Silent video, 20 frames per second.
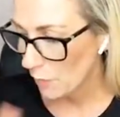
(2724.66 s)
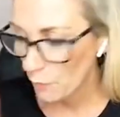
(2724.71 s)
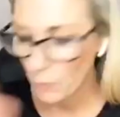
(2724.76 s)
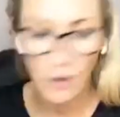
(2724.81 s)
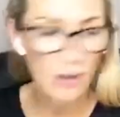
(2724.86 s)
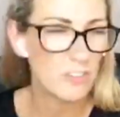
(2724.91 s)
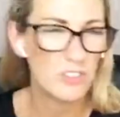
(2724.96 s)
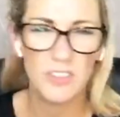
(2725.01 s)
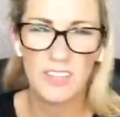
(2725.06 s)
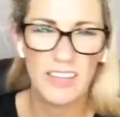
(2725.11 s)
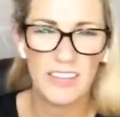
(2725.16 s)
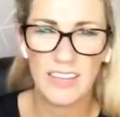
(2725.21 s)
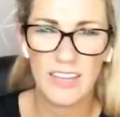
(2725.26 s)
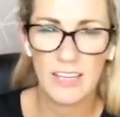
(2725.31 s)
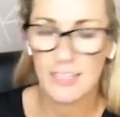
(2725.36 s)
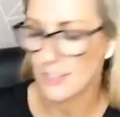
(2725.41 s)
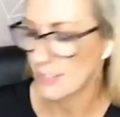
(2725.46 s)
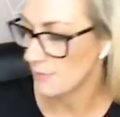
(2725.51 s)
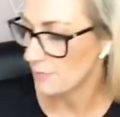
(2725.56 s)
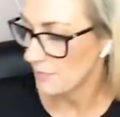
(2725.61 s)
well, I'll do that at
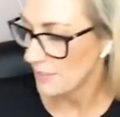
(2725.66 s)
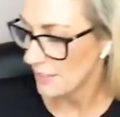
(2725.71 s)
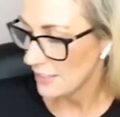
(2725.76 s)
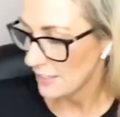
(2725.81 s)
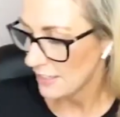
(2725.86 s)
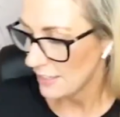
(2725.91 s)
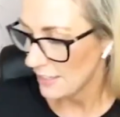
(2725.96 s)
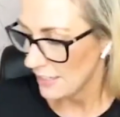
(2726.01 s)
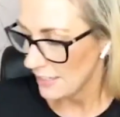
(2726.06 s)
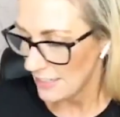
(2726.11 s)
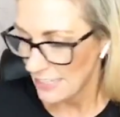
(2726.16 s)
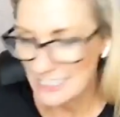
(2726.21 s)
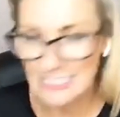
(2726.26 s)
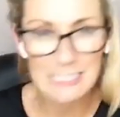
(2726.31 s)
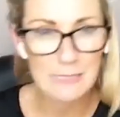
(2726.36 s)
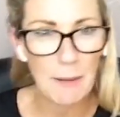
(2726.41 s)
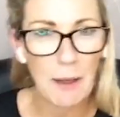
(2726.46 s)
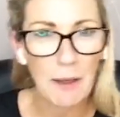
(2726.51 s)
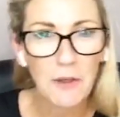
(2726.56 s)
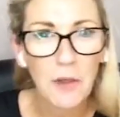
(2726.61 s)
the end. This
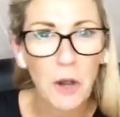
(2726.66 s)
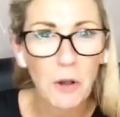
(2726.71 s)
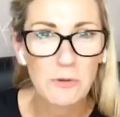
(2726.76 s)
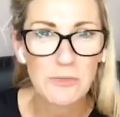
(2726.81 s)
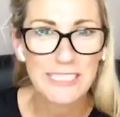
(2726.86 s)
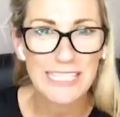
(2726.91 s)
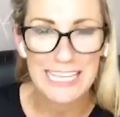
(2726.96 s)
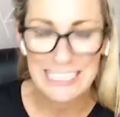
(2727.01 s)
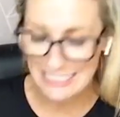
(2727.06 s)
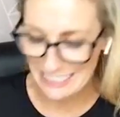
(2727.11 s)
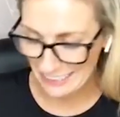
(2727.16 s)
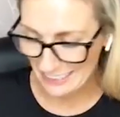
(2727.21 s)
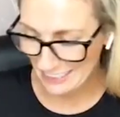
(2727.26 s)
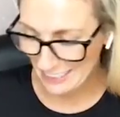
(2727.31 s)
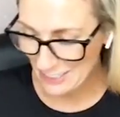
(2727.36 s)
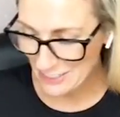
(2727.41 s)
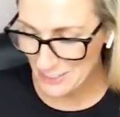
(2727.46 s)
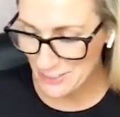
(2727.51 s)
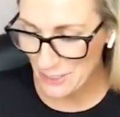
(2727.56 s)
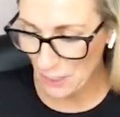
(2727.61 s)
is about goal setting.
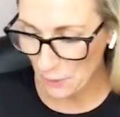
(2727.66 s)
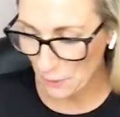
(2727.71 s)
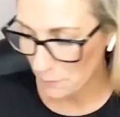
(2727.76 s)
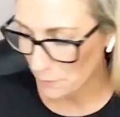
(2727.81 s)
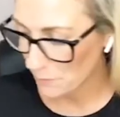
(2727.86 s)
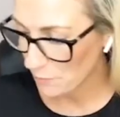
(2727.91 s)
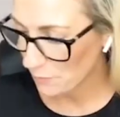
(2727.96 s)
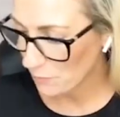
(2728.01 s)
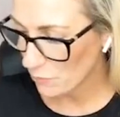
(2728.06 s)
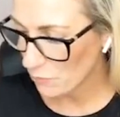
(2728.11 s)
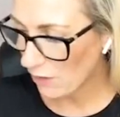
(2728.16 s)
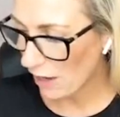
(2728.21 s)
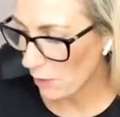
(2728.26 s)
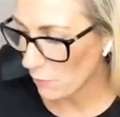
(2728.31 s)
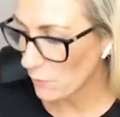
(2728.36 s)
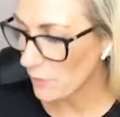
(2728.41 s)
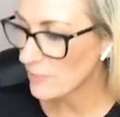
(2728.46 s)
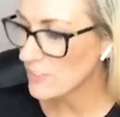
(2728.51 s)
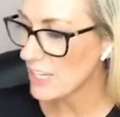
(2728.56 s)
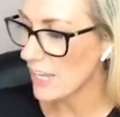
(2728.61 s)
So,
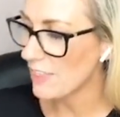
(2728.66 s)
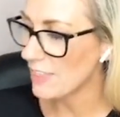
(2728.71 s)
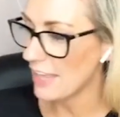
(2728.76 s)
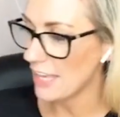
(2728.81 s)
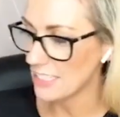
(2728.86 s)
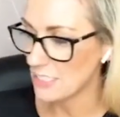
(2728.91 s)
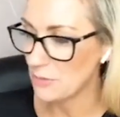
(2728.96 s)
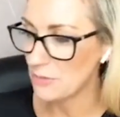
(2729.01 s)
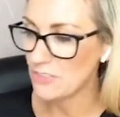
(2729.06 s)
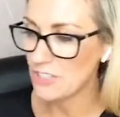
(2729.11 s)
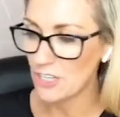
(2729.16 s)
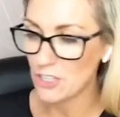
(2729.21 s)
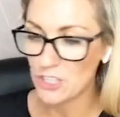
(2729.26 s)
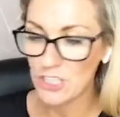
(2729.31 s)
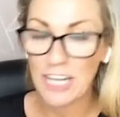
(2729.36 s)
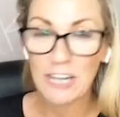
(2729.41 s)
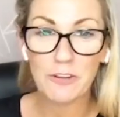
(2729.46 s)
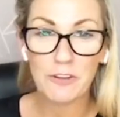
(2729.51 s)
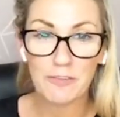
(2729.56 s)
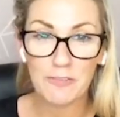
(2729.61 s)
right, we've done that. So we've done
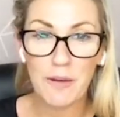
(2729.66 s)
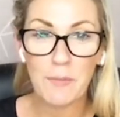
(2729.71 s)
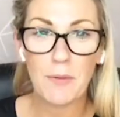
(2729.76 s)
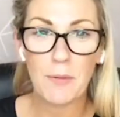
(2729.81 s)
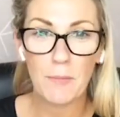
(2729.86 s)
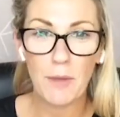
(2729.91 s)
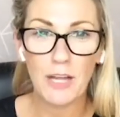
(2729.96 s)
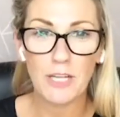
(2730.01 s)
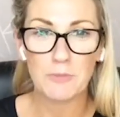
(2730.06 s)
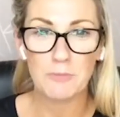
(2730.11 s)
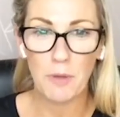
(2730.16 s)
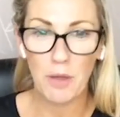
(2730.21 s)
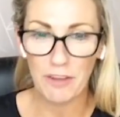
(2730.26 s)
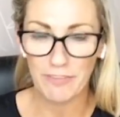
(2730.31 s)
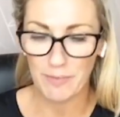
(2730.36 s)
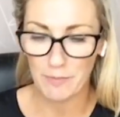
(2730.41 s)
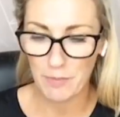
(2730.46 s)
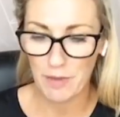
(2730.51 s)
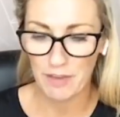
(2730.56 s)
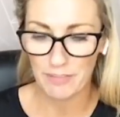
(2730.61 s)
January, February, March.
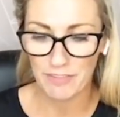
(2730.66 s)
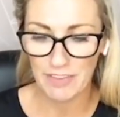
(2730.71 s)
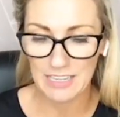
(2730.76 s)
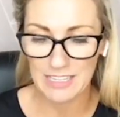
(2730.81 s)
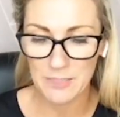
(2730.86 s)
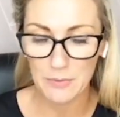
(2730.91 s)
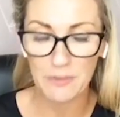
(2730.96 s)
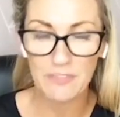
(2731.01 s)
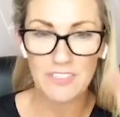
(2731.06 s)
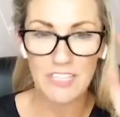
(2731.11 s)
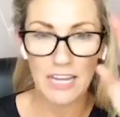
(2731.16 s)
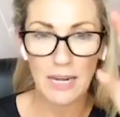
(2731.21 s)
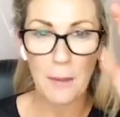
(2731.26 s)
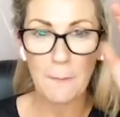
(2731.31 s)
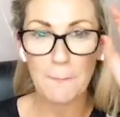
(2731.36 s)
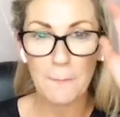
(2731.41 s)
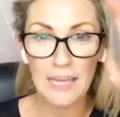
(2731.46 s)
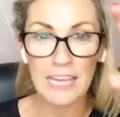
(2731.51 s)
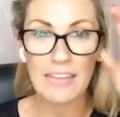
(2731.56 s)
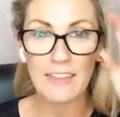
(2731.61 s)
Perfect. So we've done
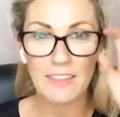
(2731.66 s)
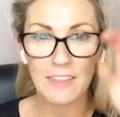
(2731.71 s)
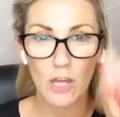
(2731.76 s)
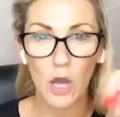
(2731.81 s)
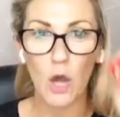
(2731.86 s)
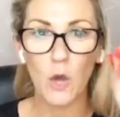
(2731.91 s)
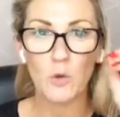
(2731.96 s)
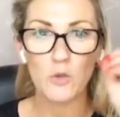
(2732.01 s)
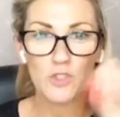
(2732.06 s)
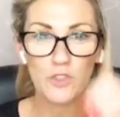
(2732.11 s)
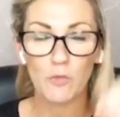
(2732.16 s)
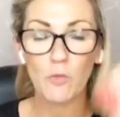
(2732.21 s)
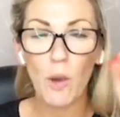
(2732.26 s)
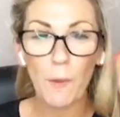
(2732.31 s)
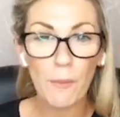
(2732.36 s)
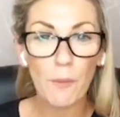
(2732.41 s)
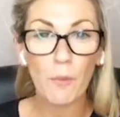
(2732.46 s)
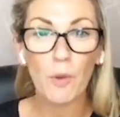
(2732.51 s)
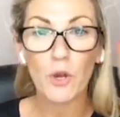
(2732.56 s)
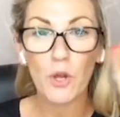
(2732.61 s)
our big goals of
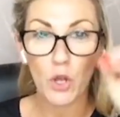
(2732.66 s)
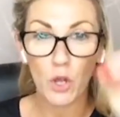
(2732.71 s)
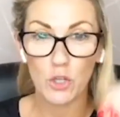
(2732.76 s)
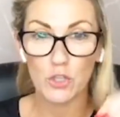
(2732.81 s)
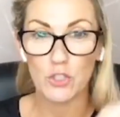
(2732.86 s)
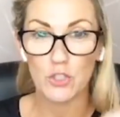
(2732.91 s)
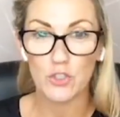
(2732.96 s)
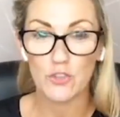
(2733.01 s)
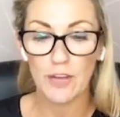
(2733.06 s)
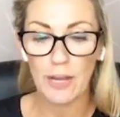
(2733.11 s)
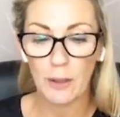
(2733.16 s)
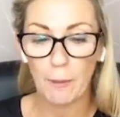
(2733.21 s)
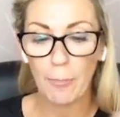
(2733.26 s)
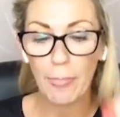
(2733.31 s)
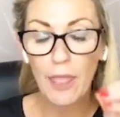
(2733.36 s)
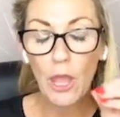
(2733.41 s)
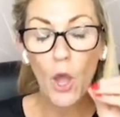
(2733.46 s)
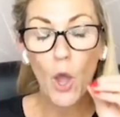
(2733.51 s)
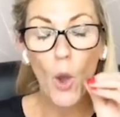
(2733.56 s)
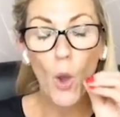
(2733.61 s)
what we want to concentrate
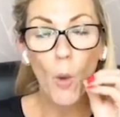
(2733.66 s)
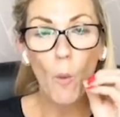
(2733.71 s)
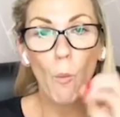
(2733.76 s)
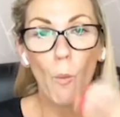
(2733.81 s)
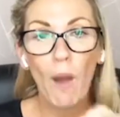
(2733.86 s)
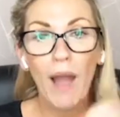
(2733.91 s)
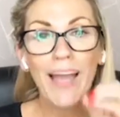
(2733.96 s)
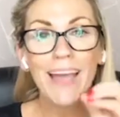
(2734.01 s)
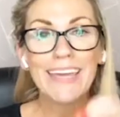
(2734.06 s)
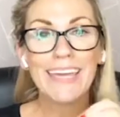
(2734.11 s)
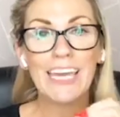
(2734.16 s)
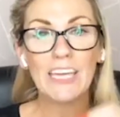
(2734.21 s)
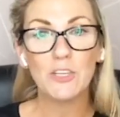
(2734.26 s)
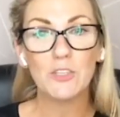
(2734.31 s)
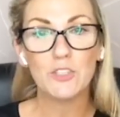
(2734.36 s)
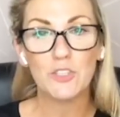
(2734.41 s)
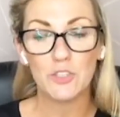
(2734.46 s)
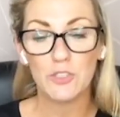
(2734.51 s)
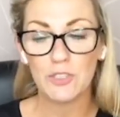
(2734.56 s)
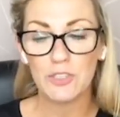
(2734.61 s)
on. Why I get
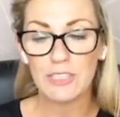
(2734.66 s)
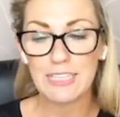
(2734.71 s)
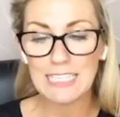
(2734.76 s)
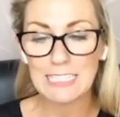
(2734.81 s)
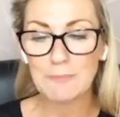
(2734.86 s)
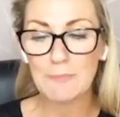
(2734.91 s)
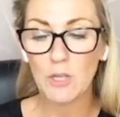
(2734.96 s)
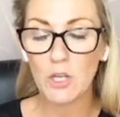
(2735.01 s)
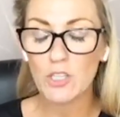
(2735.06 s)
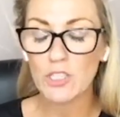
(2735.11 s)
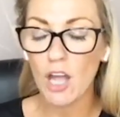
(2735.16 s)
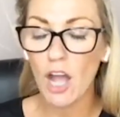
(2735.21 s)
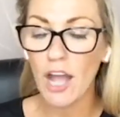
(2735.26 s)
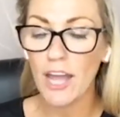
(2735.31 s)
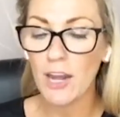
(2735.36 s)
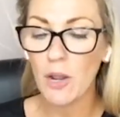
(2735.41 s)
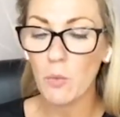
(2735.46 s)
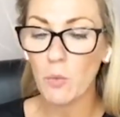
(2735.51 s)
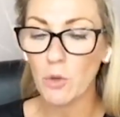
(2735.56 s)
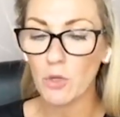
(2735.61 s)
you to do this? Because
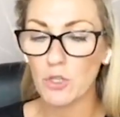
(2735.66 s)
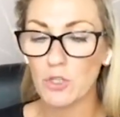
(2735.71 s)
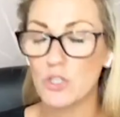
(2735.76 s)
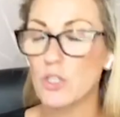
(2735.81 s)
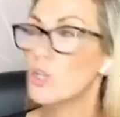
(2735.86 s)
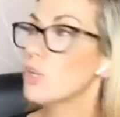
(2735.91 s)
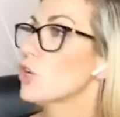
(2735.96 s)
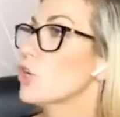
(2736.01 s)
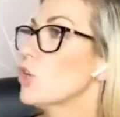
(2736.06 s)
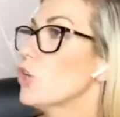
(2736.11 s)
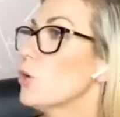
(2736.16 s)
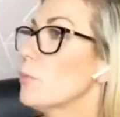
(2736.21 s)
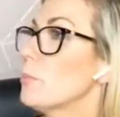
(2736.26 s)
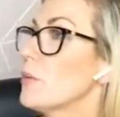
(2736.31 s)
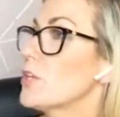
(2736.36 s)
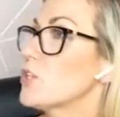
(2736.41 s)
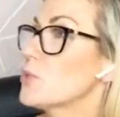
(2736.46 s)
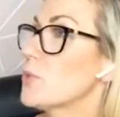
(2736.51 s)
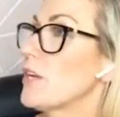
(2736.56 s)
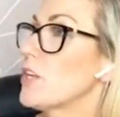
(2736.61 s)
I don't want you to look at your
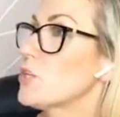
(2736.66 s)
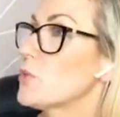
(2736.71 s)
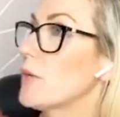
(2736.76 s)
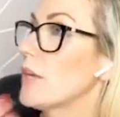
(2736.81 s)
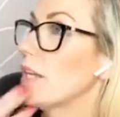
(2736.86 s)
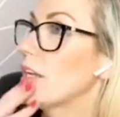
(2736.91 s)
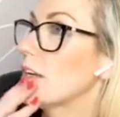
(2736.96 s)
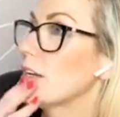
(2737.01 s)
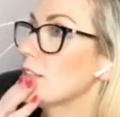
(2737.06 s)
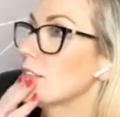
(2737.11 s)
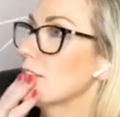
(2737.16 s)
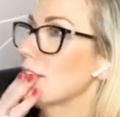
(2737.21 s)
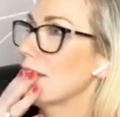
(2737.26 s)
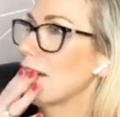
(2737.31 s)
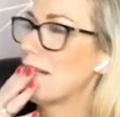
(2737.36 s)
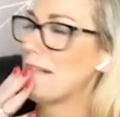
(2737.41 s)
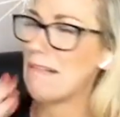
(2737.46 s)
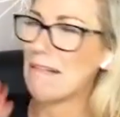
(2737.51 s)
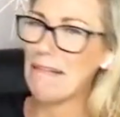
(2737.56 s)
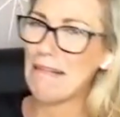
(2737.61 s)
big 2020 goals and
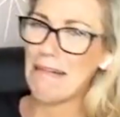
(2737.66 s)
go,